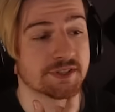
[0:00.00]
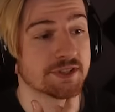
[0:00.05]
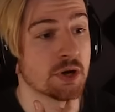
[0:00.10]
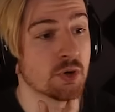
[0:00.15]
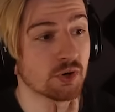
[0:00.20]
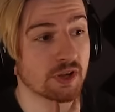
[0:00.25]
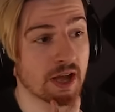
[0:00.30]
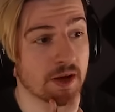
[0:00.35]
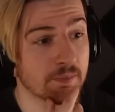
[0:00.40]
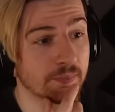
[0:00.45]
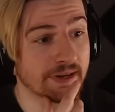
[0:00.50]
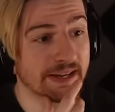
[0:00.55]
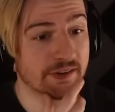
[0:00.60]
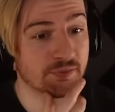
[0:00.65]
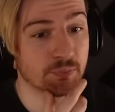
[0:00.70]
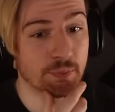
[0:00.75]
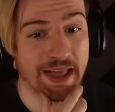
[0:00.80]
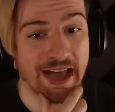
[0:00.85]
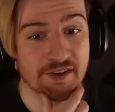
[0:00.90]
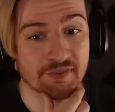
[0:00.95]
Still can't
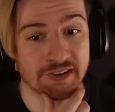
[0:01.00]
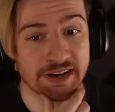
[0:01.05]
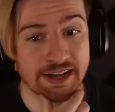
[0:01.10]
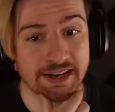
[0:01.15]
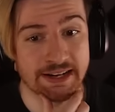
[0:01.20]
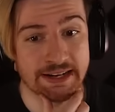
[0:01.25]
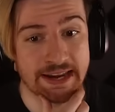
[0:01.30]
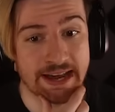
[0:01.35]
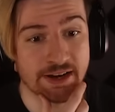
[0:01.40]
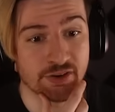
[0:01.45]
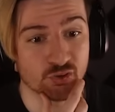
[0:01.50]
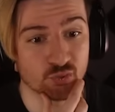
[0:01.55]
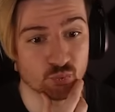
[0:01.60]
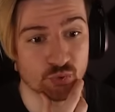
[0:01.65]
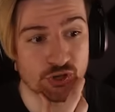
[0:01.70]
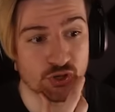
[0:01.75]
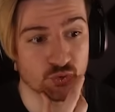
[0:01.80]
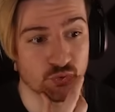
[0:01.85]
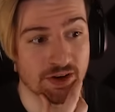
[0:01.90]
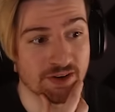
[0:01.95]
believe we haven't had any hands
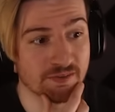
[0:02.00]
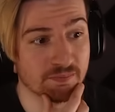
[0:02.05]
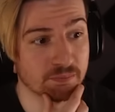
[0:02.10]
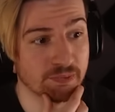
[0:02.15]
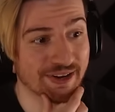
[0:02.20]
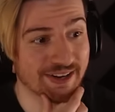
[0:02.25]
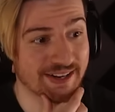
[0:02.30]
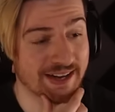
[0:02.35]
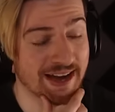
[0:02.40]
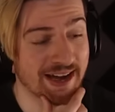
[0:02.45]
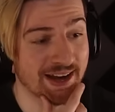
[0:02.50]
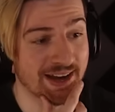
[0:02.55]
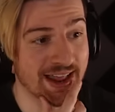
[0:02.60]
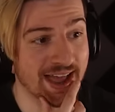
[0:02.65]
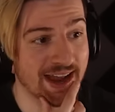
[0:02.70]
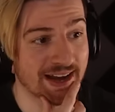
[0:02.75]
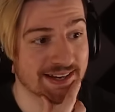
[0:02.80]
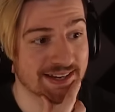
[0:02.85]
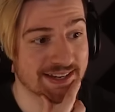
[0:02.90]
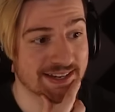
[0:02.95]
reach around and break our
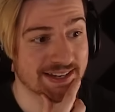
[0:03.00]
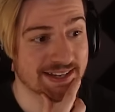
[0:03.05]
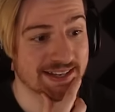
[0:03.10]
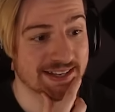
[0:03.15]
neck.